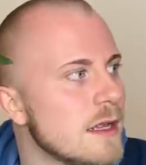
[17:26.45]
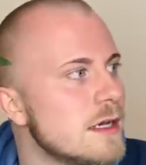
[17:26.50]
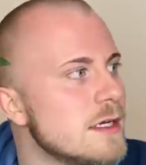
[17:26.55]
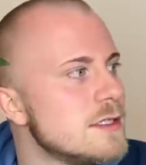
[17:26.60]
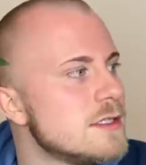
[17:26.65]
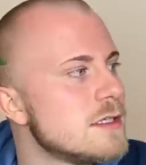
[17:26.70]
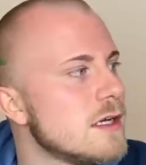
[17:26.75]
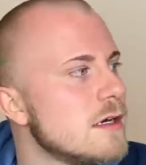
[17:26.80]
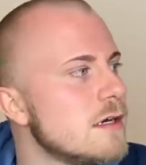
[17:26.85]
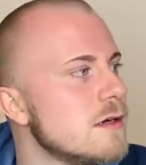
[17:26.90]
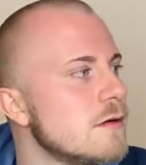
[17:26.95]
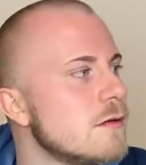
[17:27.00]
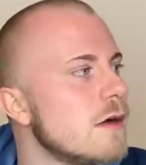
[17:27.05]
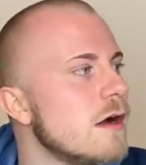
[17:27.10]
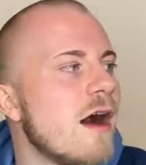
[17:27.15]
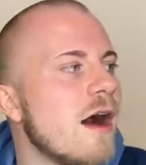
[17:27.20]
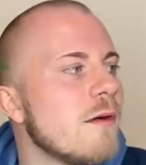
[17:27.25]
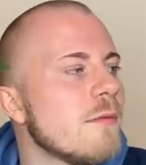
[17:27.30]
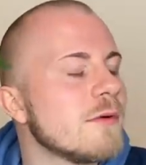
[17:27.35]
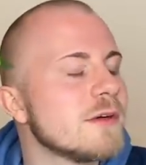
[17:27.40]
So
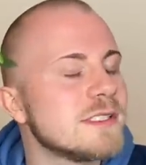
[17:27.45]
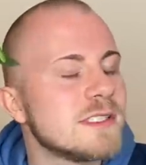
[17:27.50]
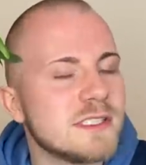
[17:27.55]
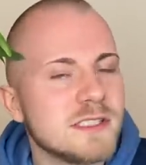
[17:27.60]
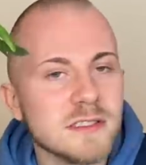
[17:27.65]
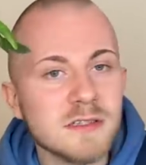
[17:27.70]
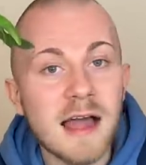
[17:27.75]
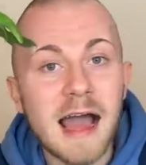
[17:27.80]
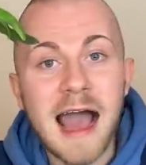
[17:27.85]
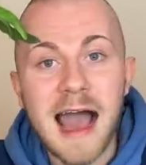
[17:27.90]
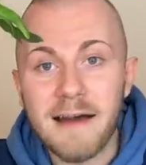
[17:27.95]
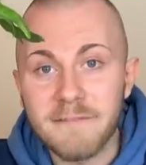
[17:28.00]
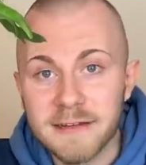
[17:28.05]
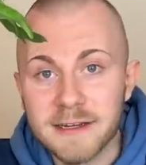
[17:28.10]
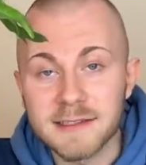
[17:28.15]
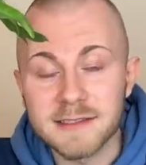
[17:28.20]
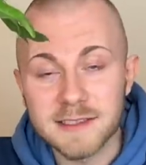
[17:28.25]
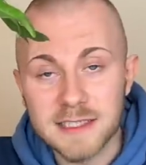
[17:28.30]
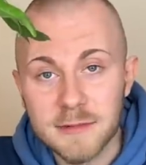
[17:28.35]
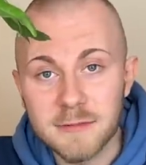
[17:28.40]
we're still
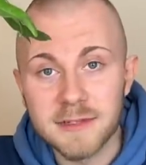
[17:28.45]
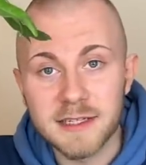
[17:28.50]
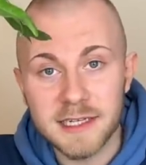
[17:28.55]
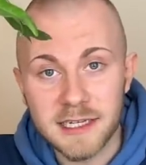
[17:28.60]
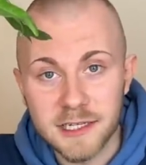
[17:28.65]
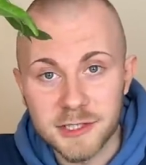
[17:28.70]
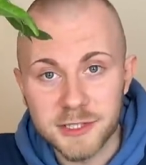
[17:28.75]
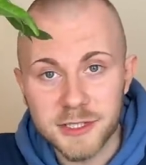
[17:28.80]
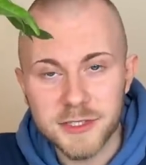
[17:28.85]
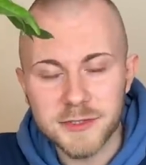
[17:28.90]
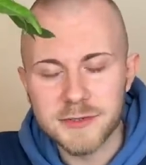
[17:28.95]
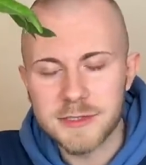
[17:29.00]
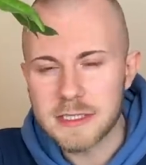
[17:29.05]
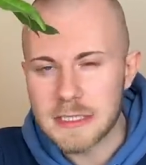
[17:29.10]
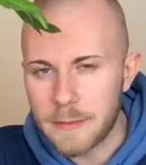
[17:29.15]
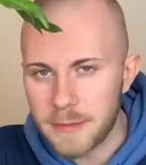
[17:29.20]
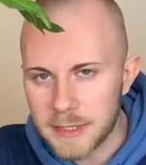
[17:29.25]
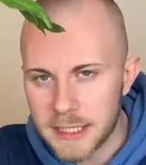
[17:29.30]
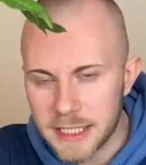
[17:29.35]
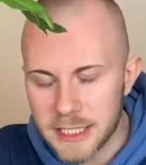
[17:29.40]
having some of the issues.
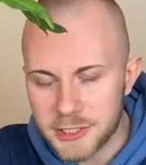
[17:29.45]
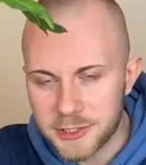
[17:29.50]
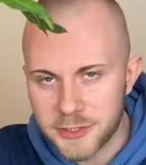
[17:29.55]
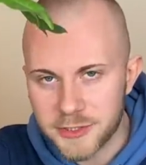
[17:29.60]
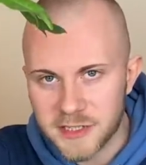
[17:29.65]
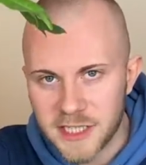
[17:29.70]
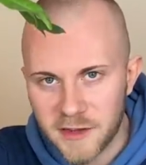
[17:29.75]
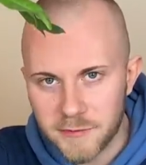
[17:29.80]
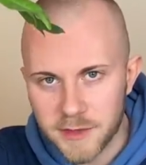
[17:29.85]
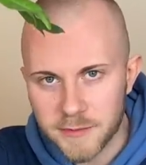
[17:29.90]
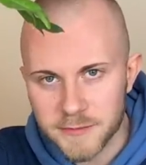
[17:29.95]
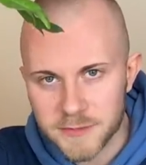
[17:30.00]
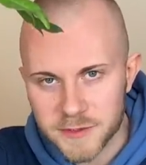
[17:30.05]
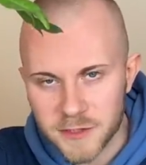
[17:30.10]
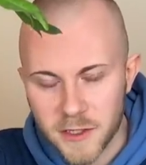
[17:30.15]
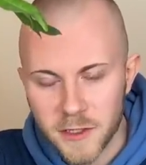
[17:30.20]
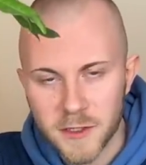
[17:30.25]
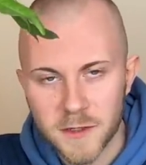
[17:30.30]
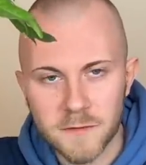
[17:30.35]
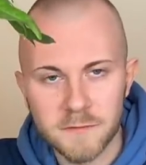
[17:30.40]
Some of the issues have been
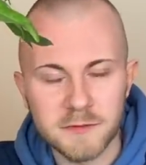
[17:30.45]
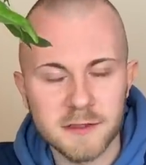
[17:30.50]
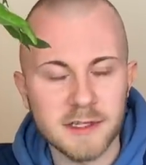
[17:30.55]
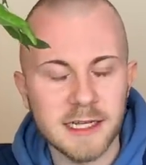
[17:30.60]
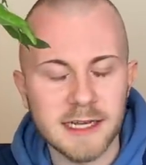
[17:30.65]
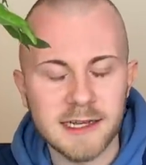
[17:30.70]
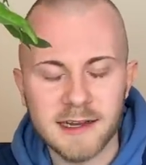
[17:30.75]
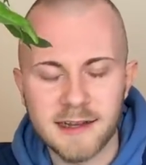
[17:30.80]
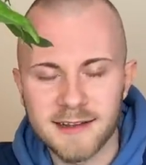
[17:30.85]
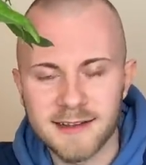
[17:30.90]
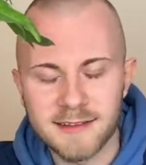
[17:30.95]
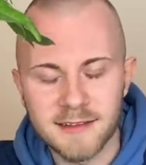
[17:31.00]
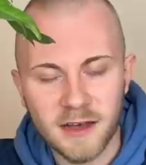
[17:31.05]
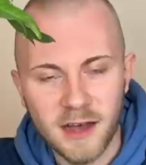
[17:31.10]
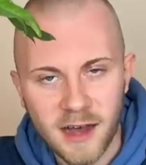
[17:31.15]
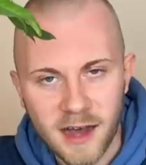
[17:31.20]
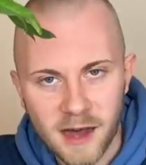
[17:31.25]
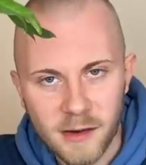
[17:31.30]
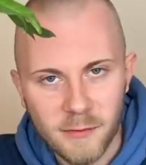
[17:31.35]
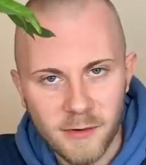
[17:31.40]
resolved, like the
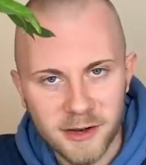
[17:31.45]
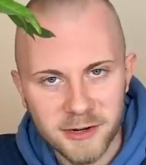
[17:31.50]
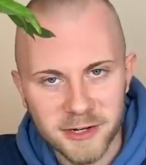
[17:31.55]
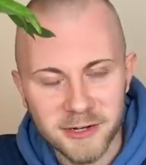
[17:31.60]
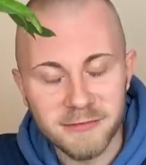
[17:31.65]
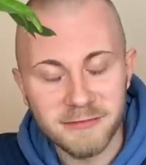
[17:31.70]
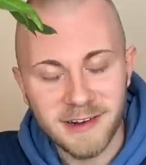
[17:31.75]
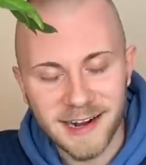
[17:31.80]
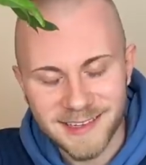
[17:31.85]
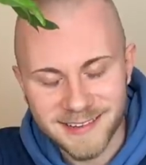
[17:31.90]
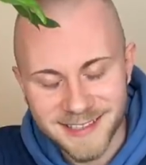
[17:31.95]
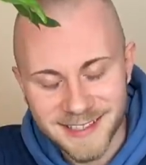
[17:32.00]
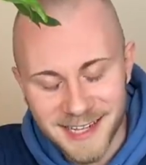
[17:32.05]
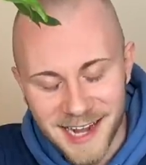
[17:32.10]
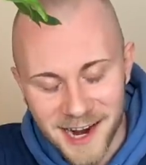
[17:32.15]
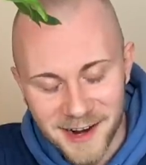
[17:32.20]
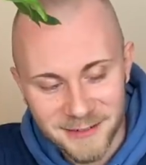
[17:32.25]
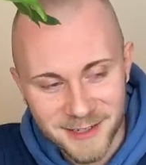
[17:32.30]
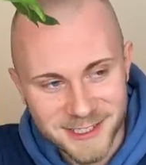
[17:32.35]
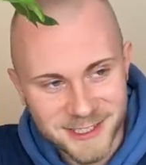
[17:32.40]
hot water finally
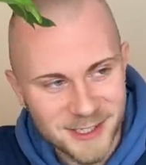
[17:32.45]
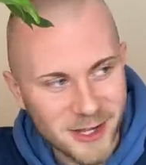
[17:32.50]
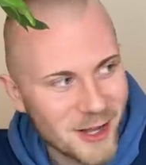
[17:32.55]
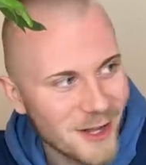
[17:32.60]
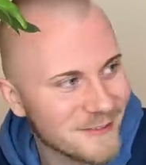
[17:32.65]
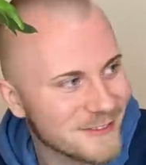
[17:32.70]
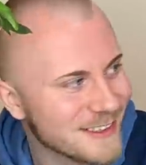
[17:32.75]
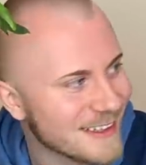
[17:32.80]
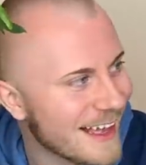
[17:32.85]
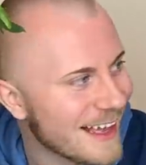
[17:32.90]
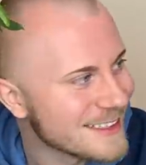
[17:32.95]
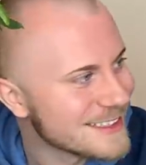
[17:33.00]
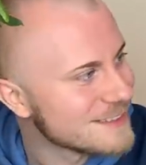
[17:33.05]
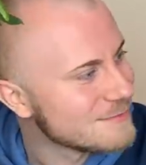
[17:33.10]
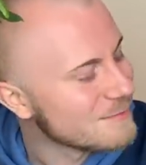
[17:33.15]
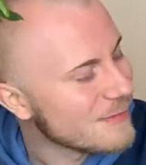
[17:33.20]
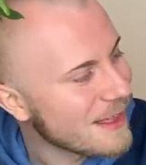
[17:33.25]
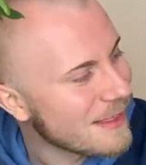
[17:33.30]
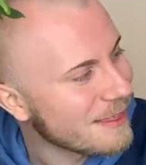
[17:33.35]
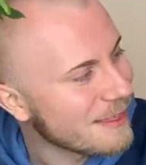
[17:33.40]
got resolved last
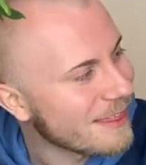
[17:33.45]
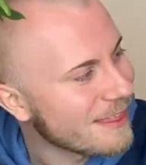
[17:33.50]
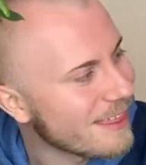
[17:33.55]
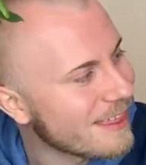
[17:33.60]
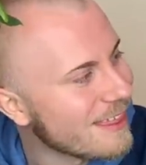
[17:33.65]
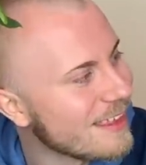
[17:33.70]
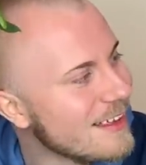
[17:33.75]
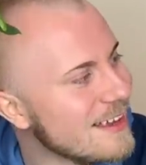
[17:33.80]
month.